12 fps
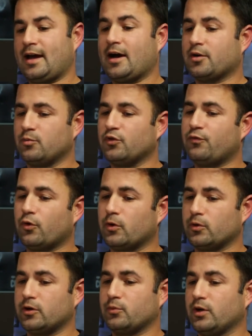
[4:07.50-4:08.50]
how to move
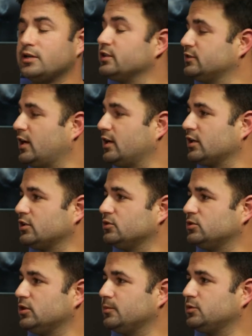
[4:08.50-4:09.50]
forward when designing new
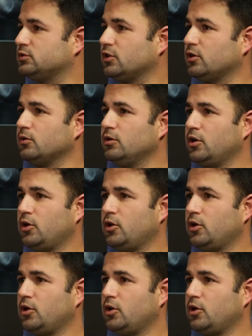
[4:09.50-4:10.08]
ships. So